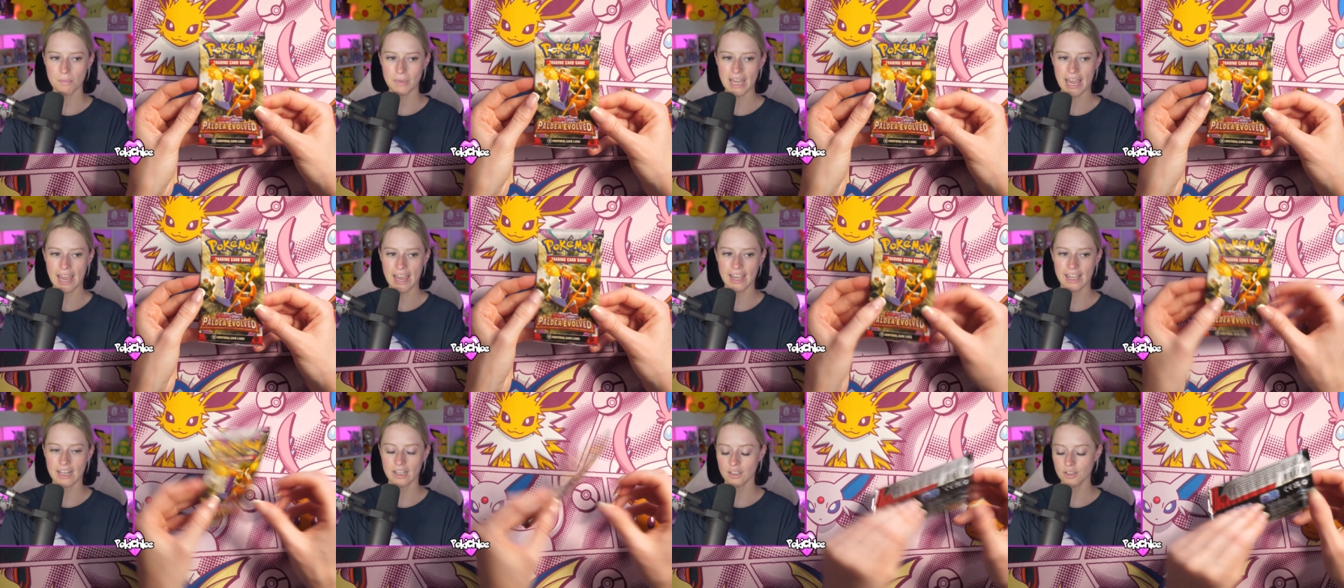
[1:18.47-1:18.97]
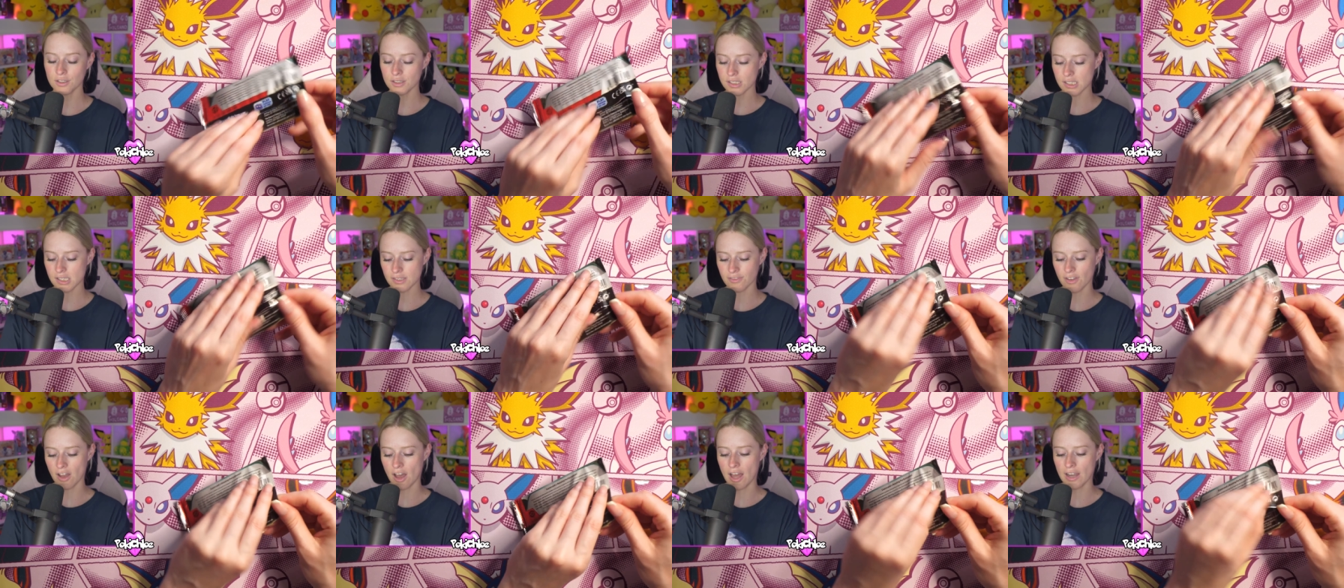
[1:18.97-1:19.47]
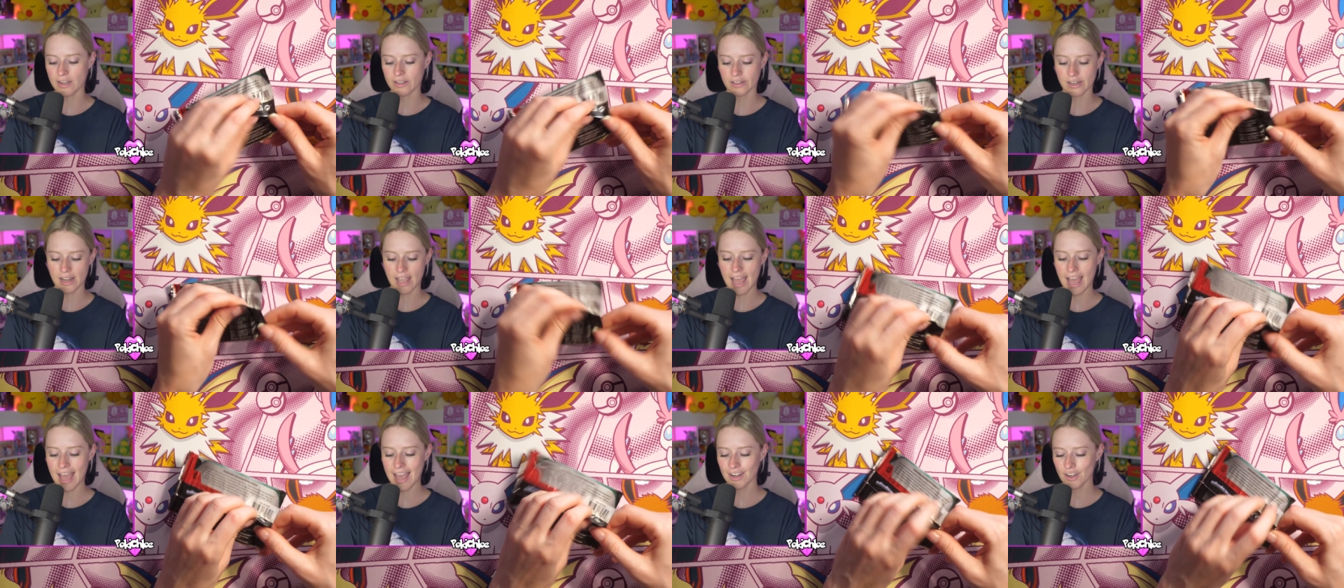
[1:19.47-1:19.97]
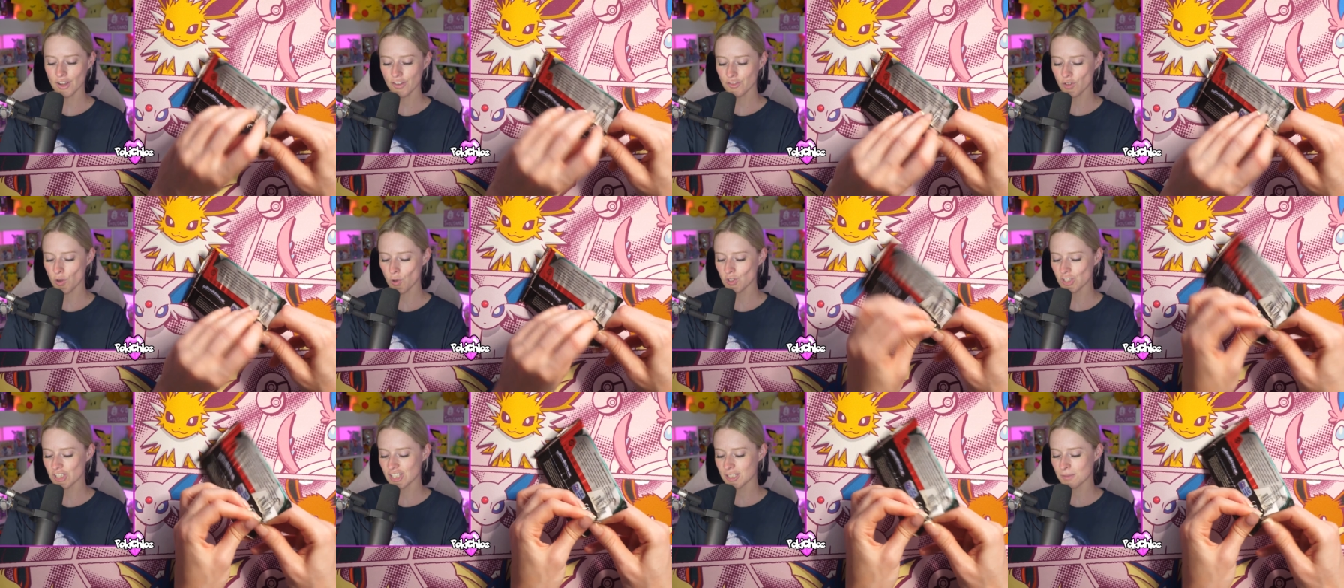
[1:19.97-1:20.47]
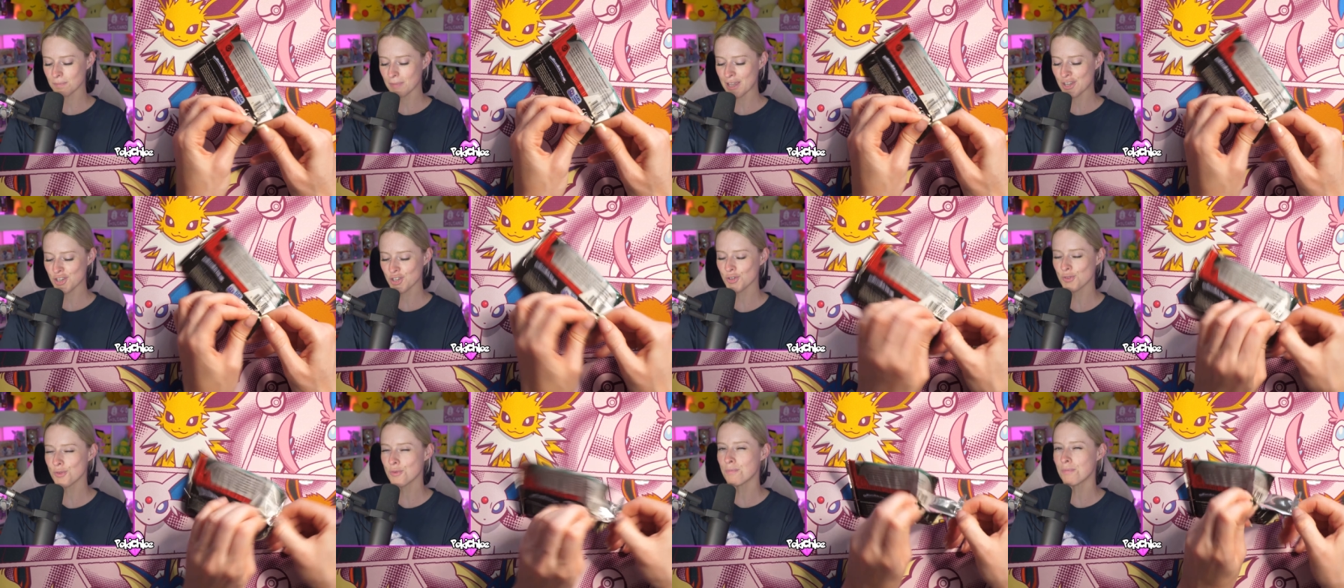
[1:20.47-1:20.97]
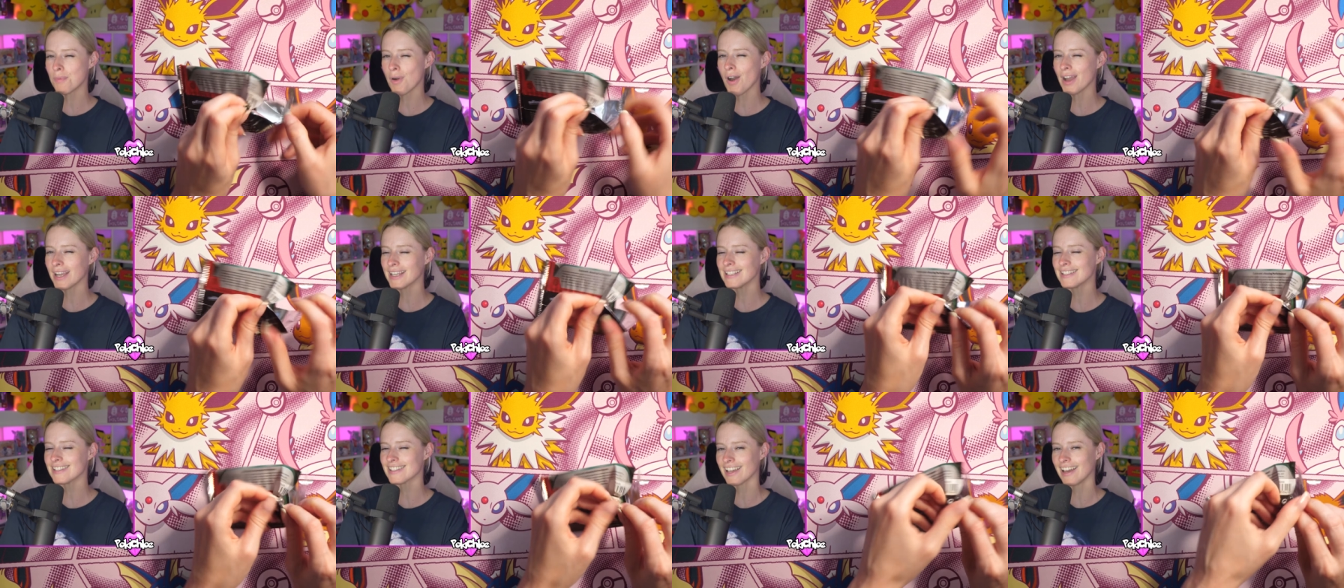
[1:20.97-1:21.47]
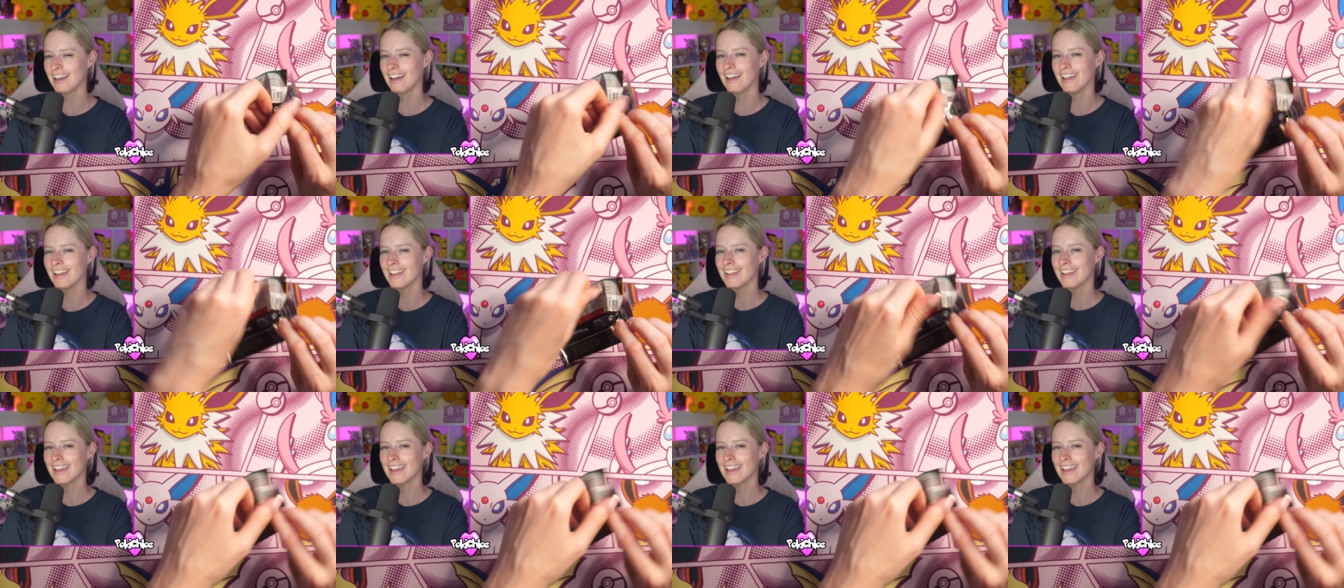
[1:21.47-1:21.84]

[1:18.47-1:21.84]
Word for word: yeah, it looks fun, and I've got a special binder